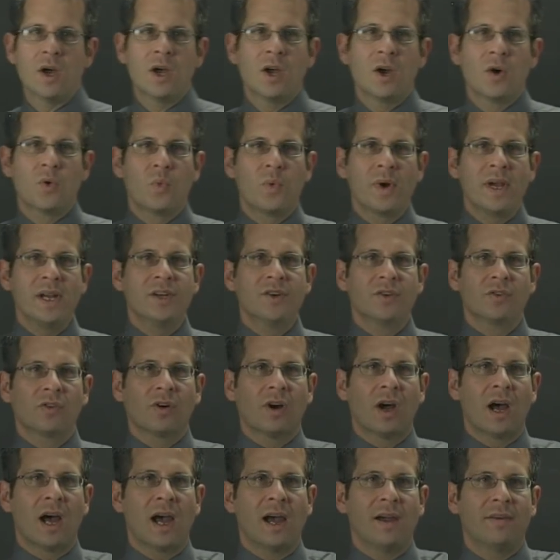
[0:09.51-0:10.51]
we
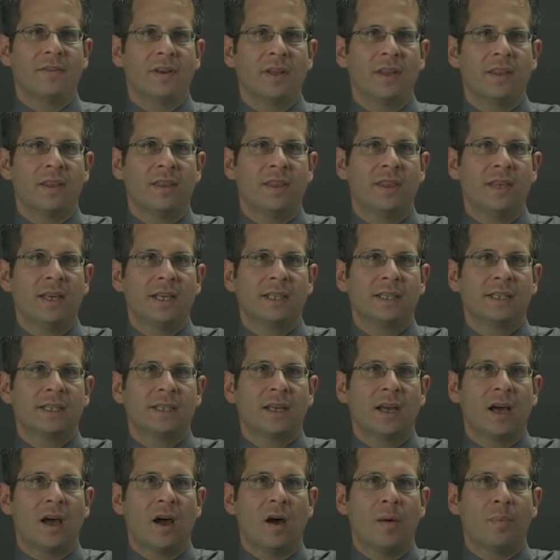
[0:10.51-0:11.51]
derived this
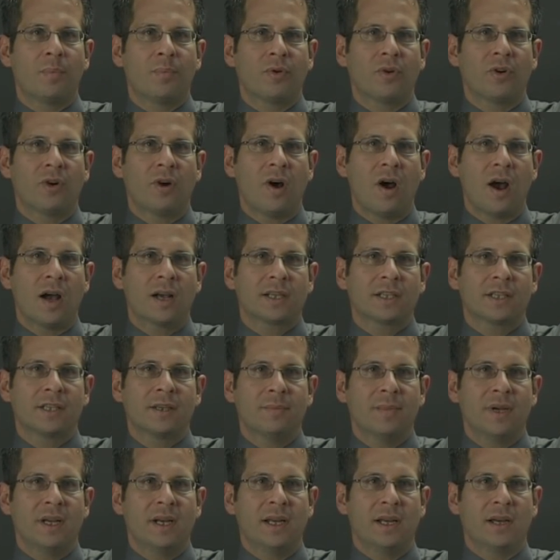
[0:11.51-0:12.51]

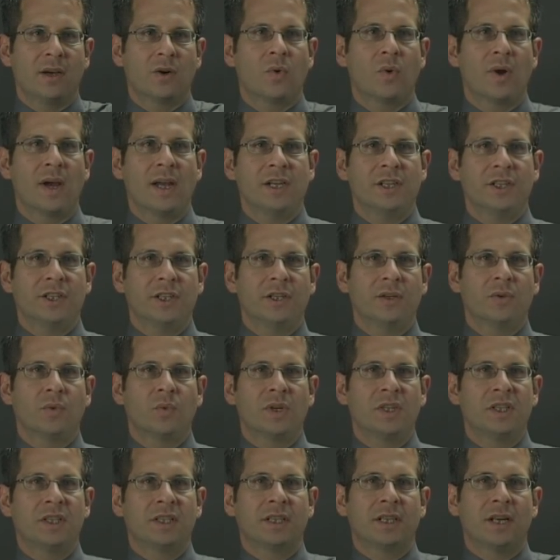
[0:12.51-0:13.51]
approximate equation,
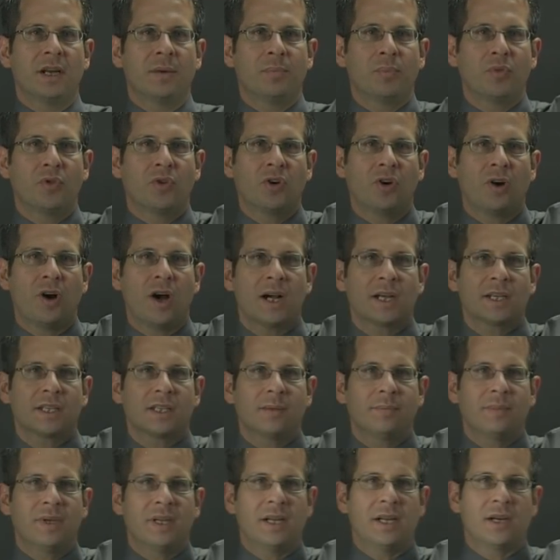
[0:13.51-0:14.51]
which is an
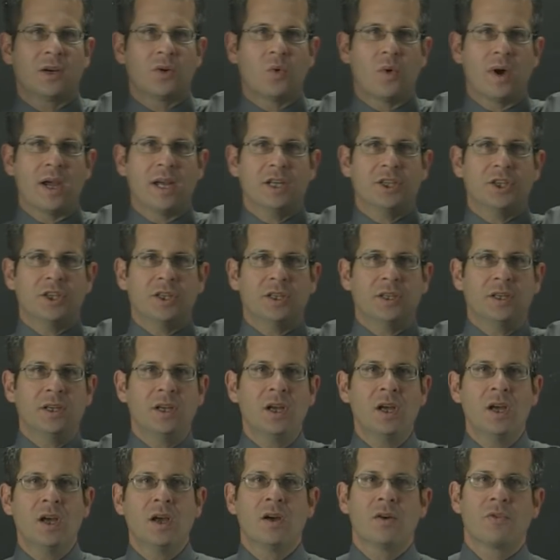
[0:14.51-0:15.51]
approximate equation
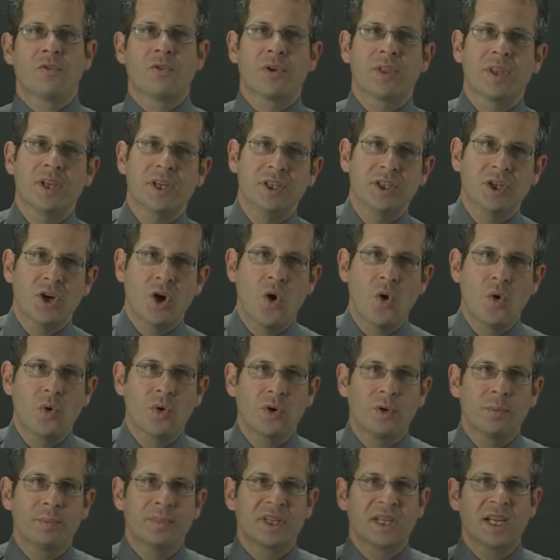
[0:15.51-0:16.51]
for the
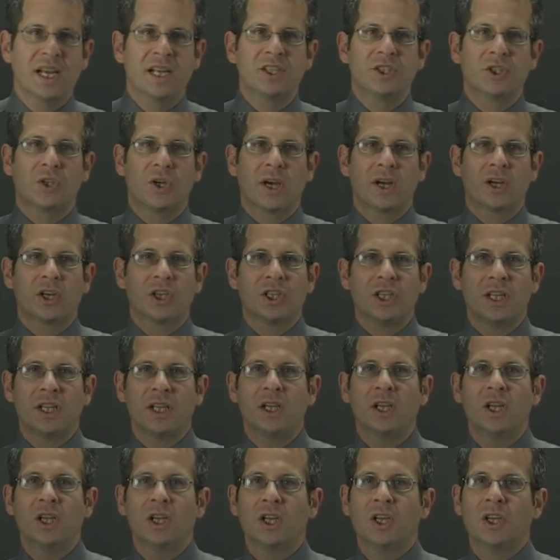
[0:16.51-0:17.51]
total potential energy
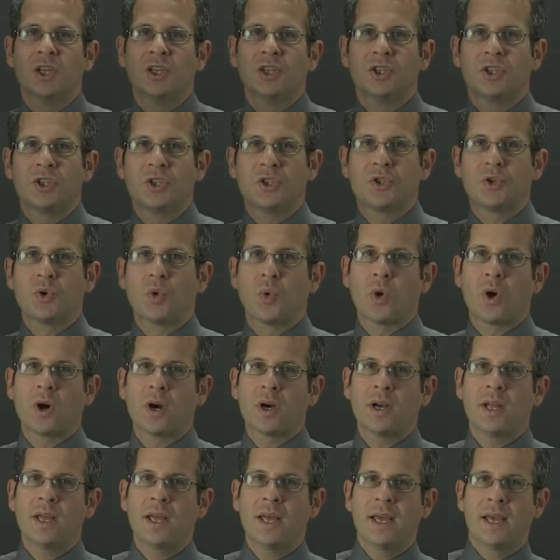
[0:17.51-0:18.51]

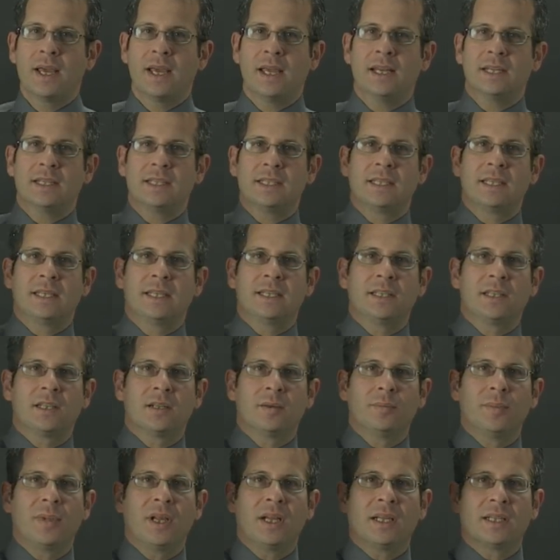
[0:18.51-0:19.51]
stored in a
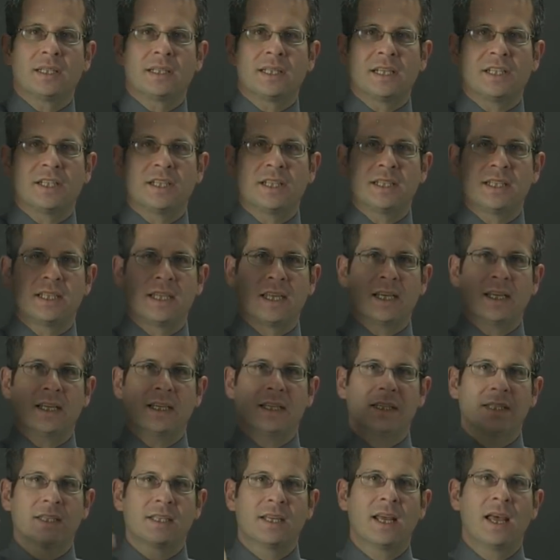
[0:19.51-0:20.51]
system such as
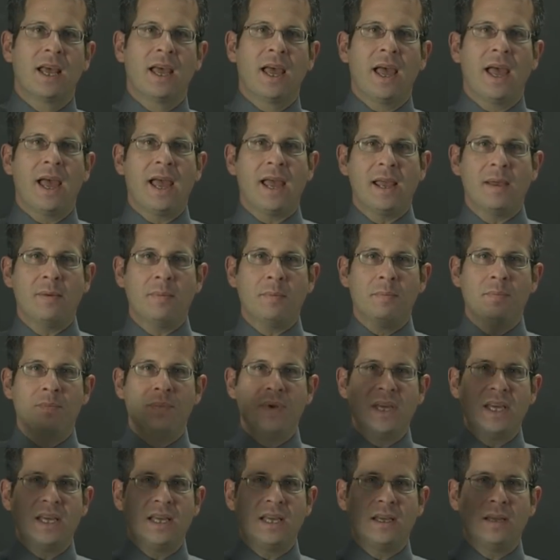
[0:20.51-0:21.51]
this, a
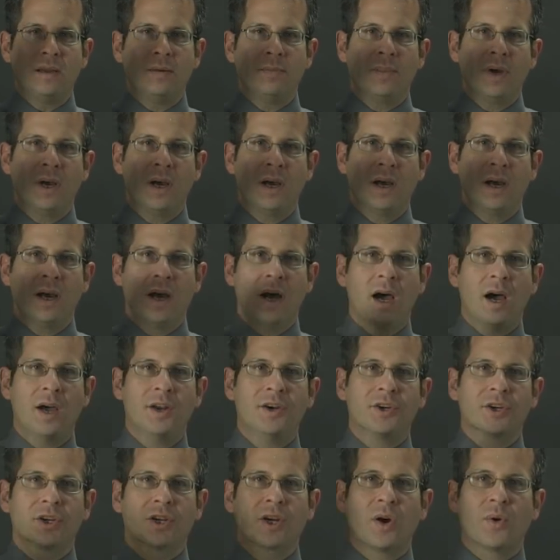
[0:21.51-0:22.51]
beam
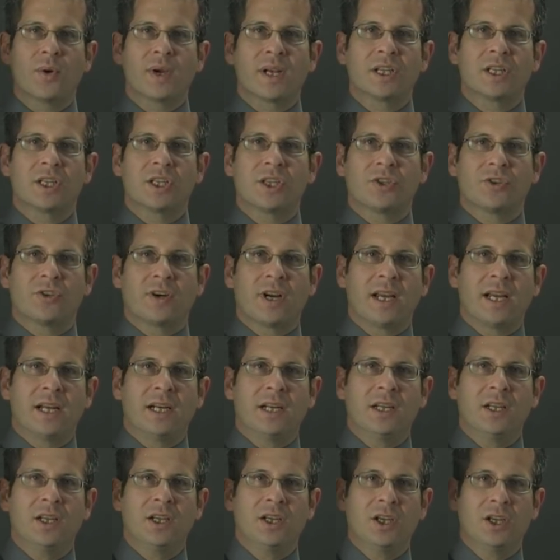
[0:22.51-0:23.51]
undergoing
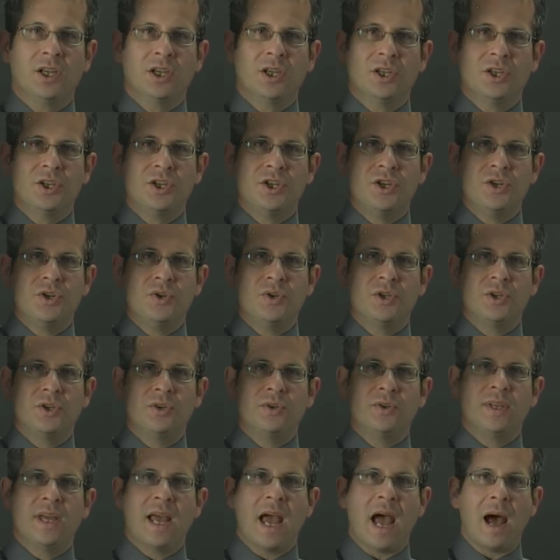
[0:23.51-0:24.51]
strain due to
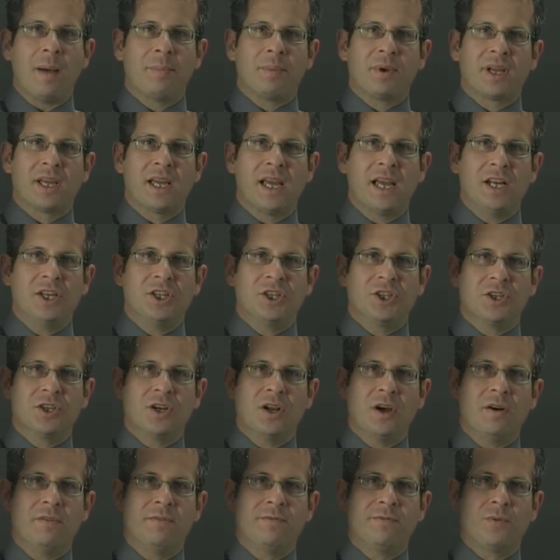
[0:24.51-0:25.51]
the application
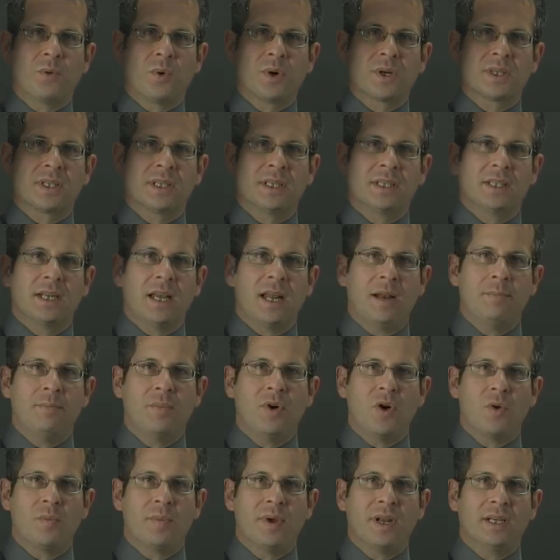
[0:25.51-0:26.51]
of forces and
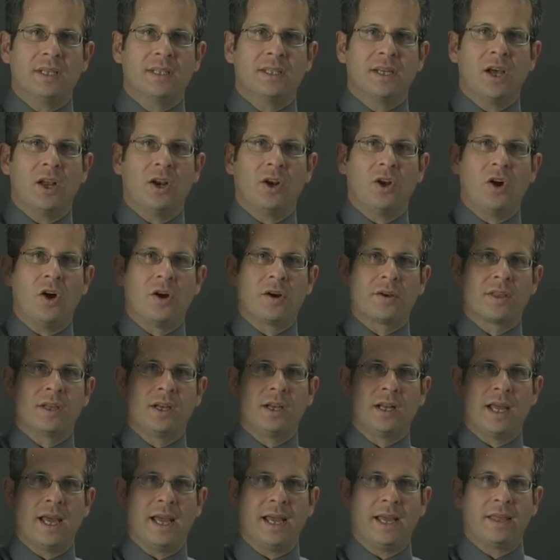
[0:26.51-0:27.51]
moments along the
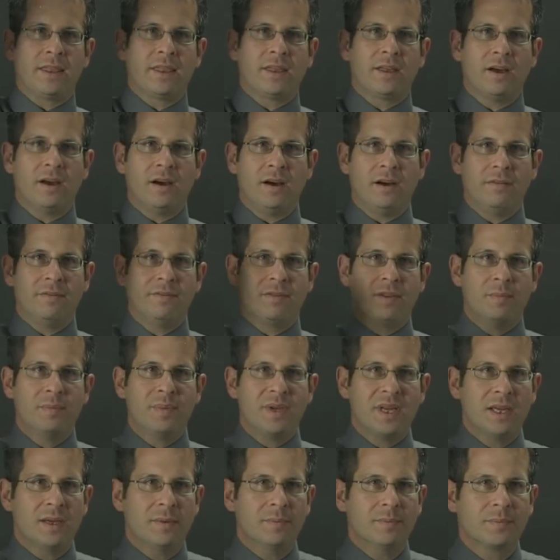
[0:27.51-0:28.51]
length of the
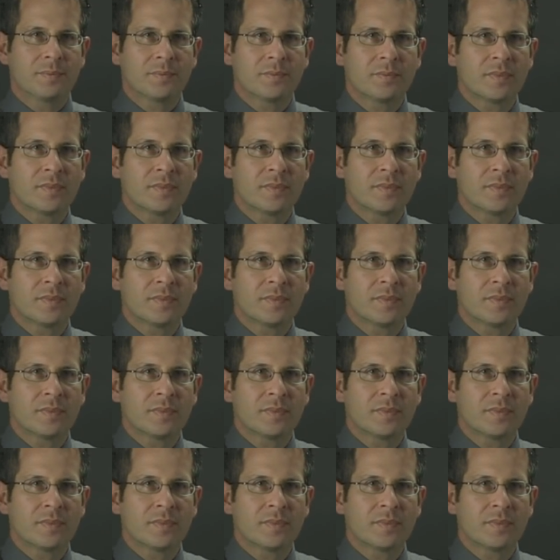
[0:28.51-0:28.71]
beam.